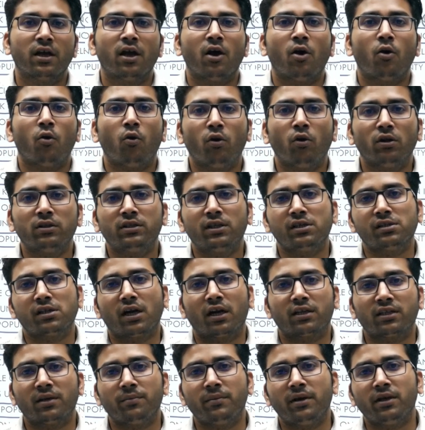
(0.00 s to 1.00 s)
All these are
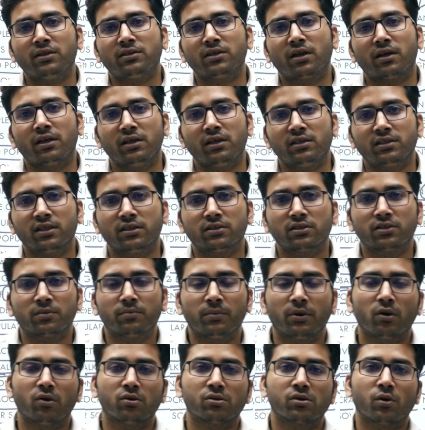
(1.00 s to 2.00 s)
the major reasons
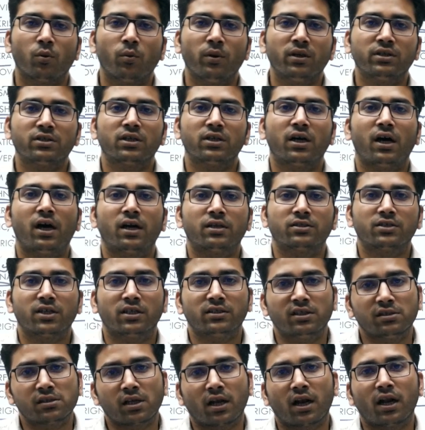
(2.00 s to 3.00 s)
because of which our
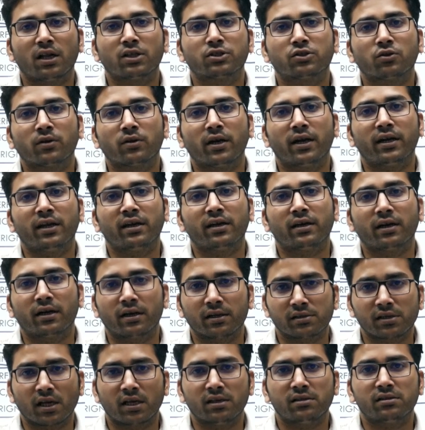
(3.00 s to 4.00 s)
judges are also getting
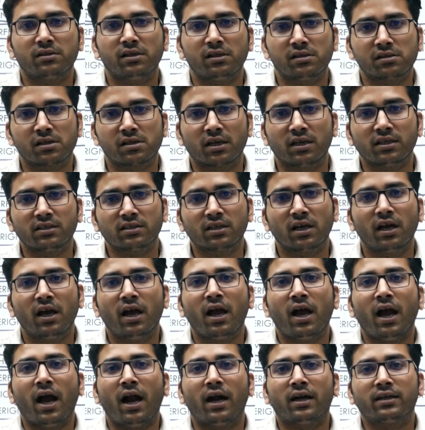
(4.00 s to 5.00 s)
criticized these days,
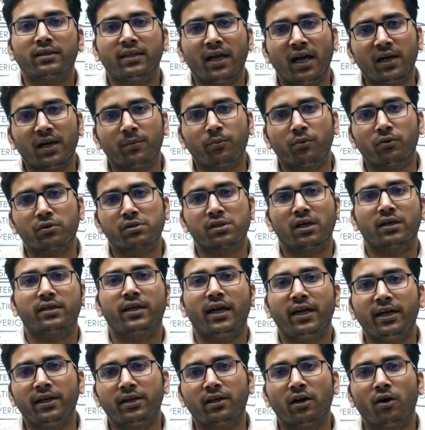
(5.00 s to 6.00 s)
and that puts a
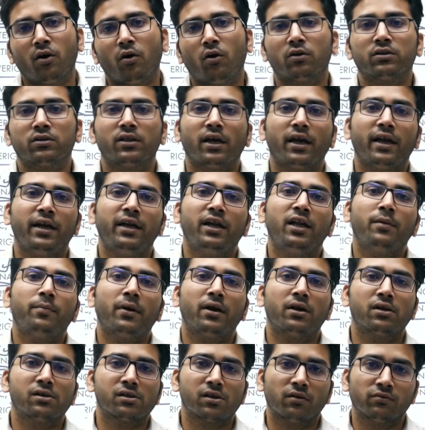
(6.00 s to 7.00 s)
dent on the
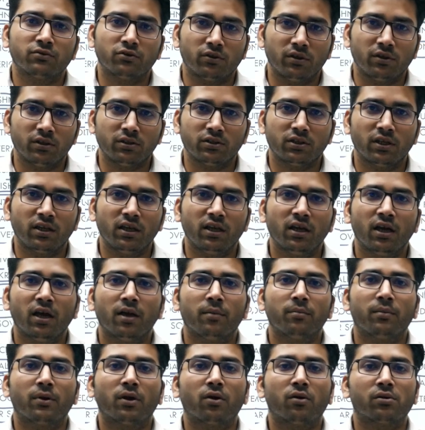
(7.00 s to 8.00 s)
independence of judiciary,
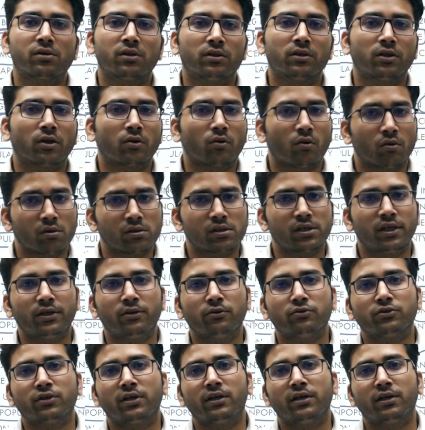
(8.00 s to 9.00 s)
because in the
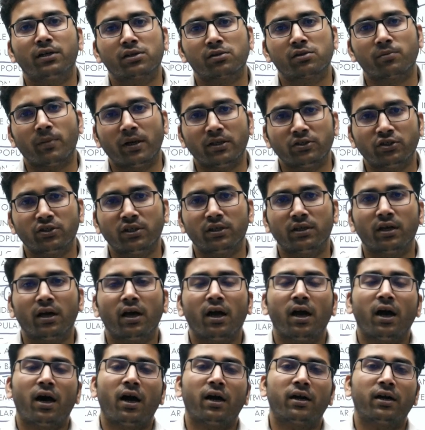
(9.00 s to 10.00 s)
constitution it is mentioned
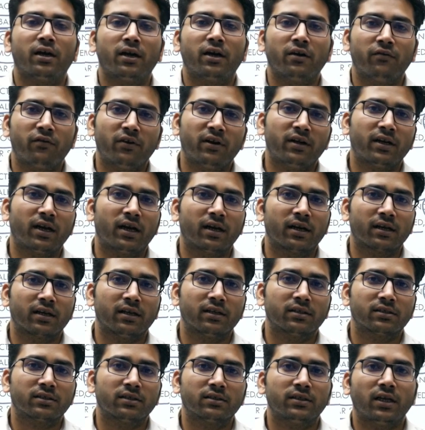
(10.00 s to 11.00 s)
under different
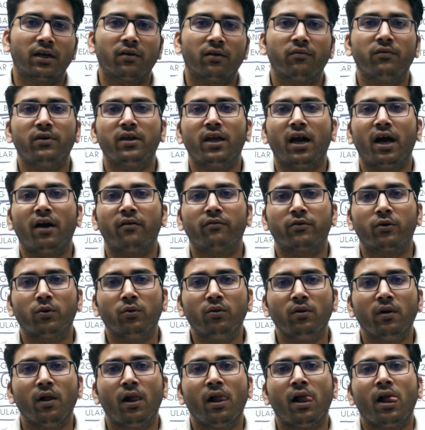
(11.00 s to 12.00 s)
articles that we have
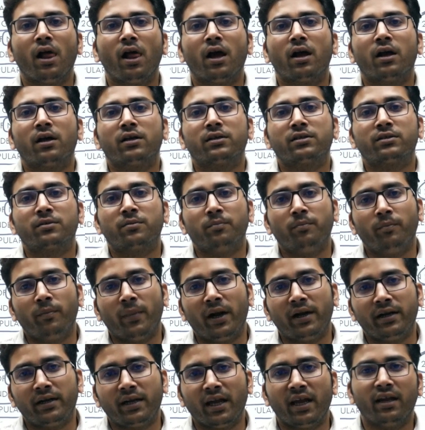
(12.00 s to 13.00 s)
to
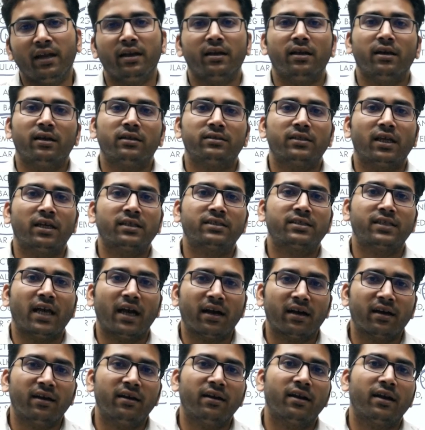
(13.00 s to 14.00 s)
maintain the
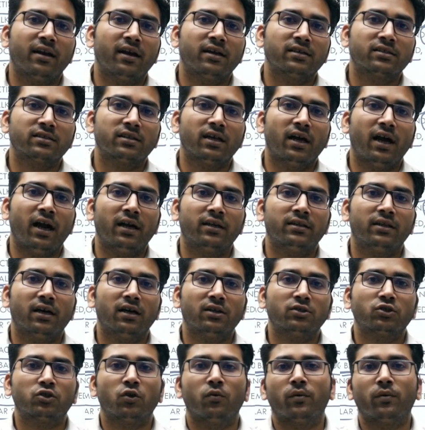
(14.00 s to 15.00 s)
sacredness and the
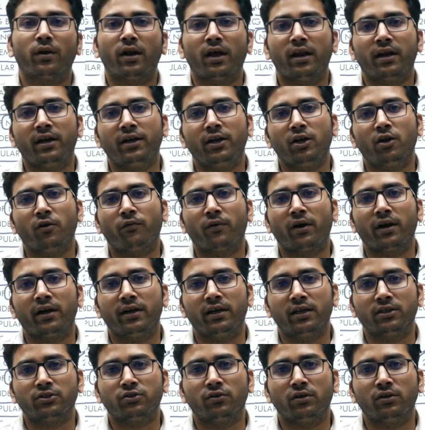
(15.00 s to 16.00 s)
sovereignty of our
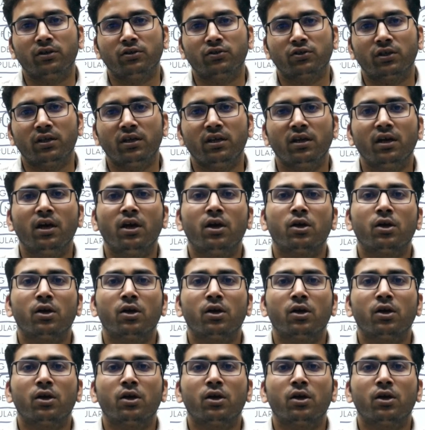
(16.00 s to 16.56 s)
Indian judiciary.